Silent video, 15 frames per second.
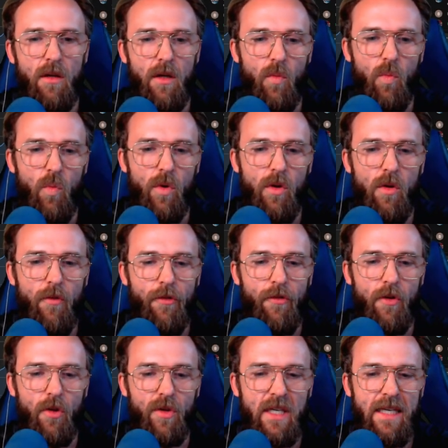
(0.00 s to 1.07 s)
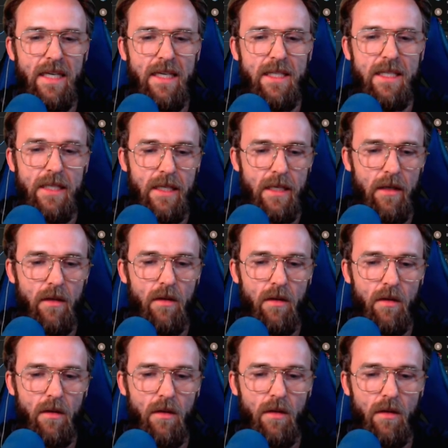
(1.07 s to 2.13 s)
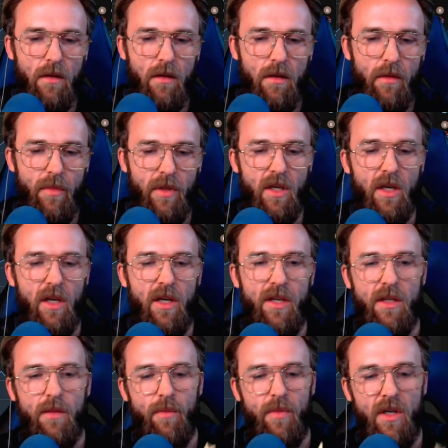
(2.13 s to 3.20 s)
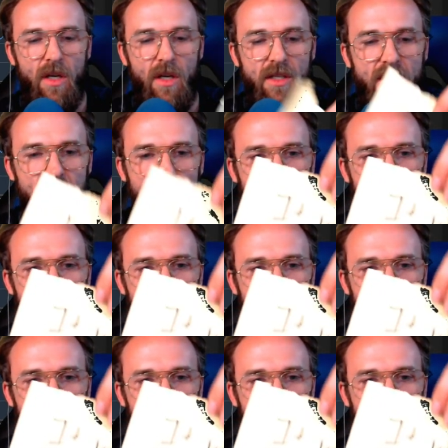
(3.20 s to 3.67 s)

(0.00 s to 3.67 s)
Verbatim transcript: it will feel easy because it, because